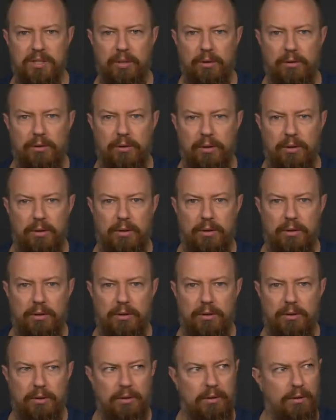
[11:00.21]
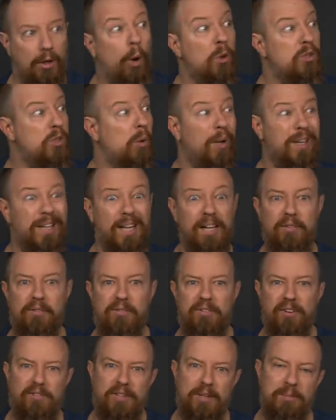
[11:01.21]
ago. Oh, it's going live in
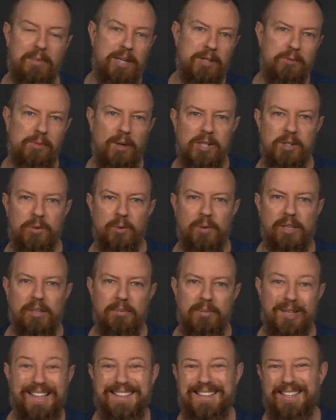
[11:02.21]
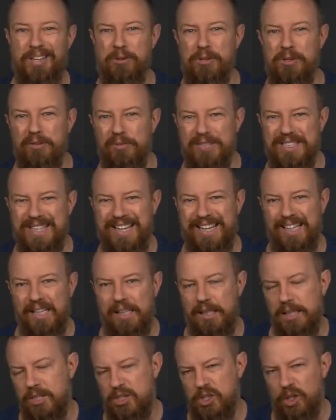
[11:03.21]
15 minutes. Ryan's correcting me. I scheduled it for 10.
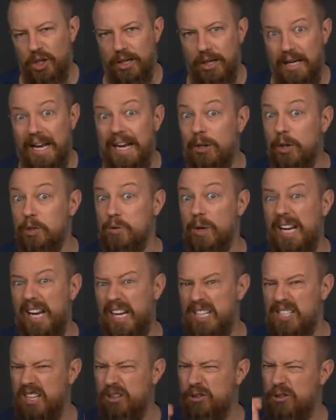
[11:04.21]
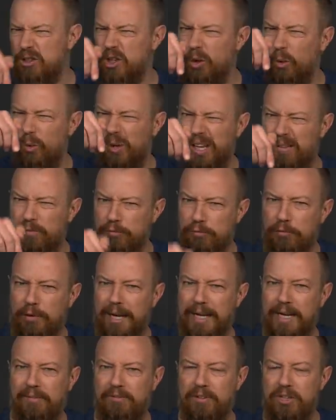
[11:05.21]
Sorry. That's right. I scheduled to go live
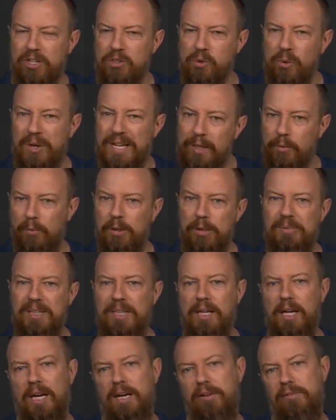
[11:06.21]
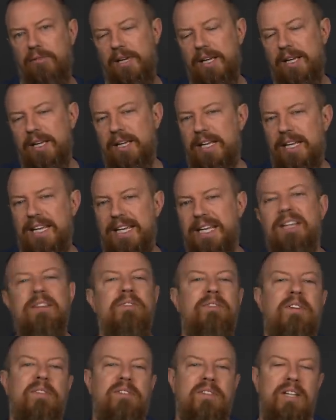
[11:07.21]
right after this. So it will be live in
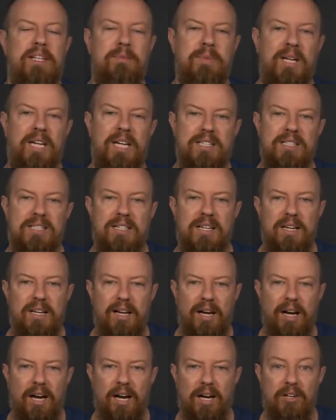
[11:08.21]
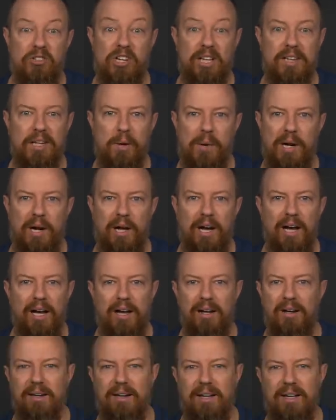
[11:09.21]
15 minutes. Uh, check that one out.
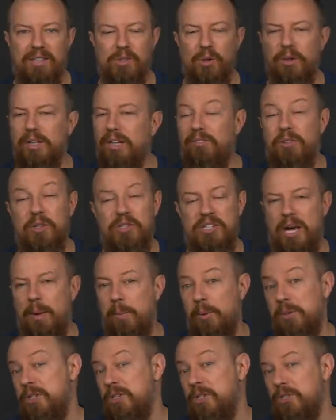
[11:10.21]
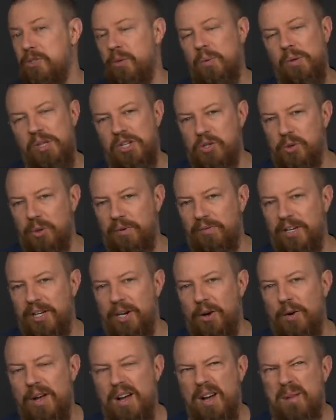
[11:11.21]
I It's only a few samples in there. It's a really short
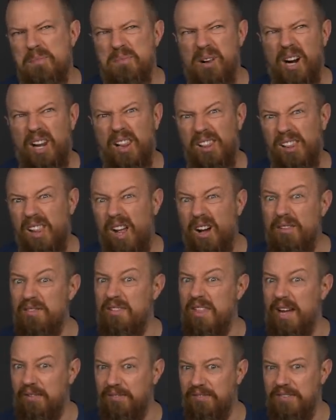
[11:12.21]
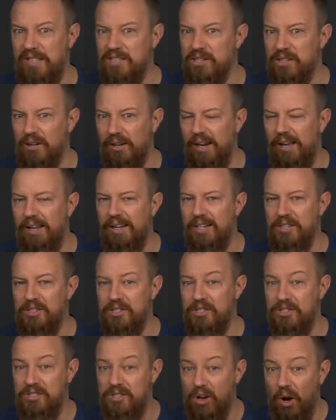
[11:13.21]
video, but I love that feature. It is
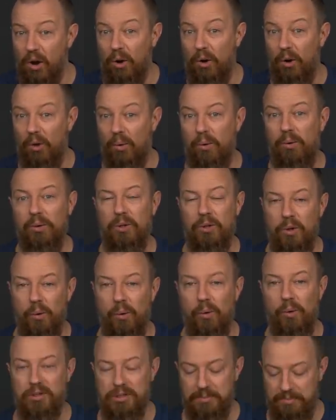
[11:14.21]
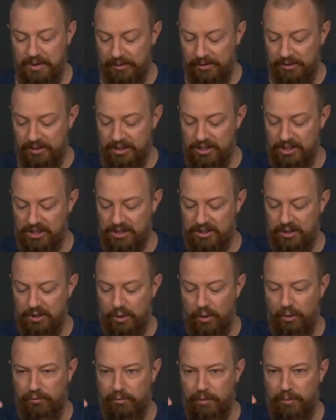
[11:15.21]
so cool to be able to just
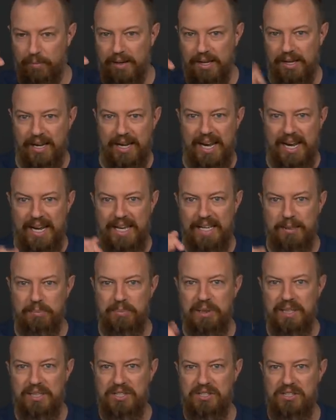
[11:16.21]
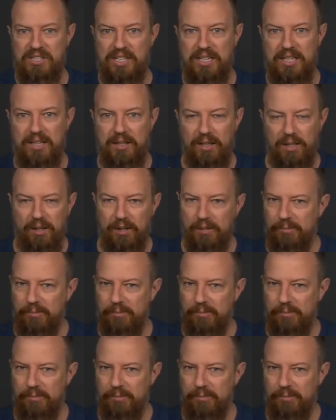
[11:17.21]
go from A to B to C